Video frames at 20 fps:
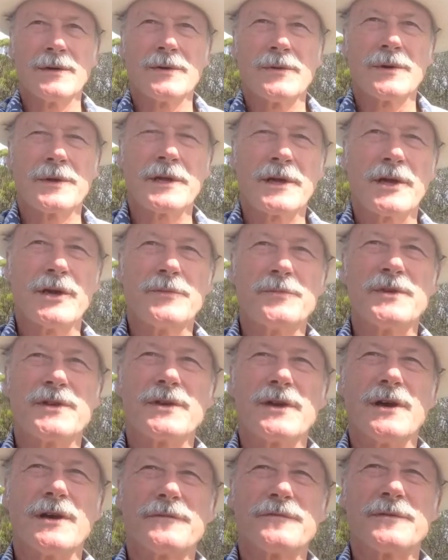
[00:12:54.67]
What I hope you
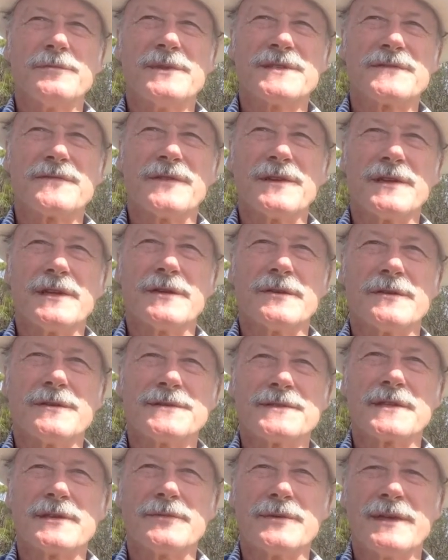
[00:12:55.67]
got from this video
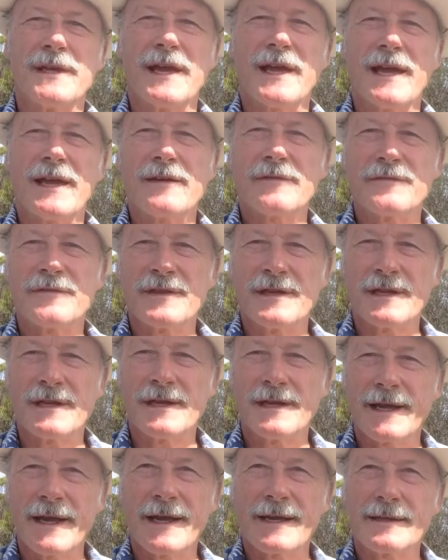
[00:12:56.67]
is that we have the
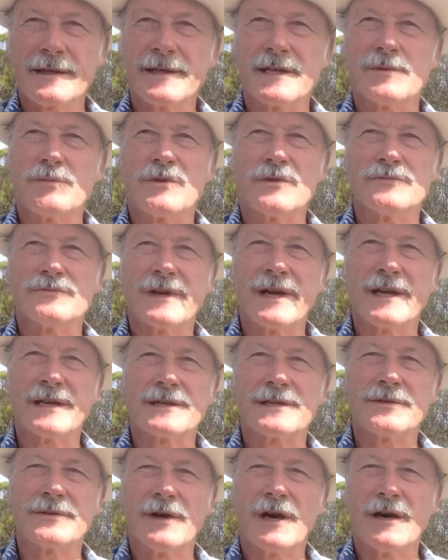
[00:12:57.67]
inalienable
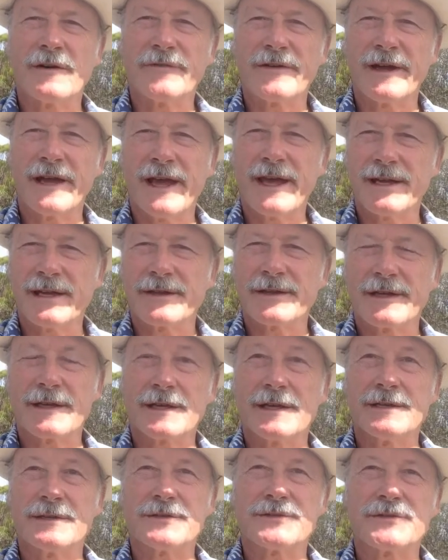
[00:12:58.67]
right to offer anything
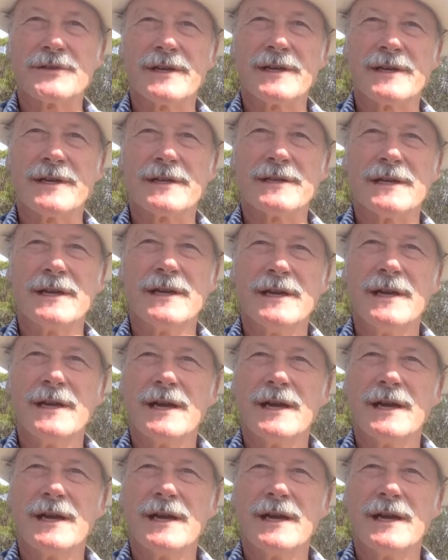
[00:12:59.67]
in trade,